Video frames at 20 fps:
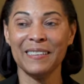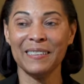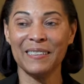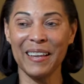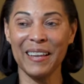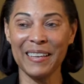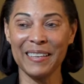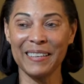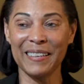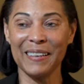
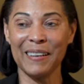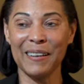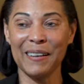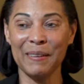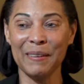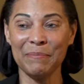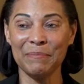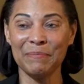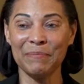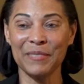like,
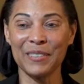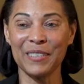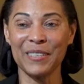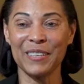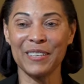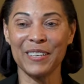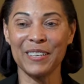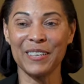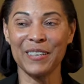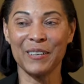
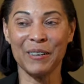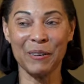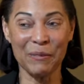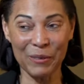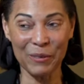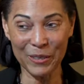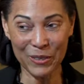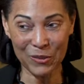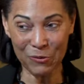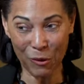
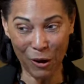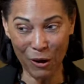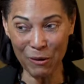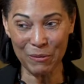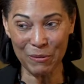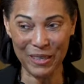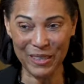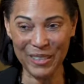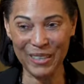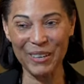what's wrong
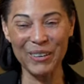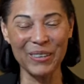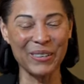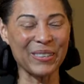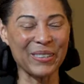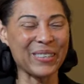with you?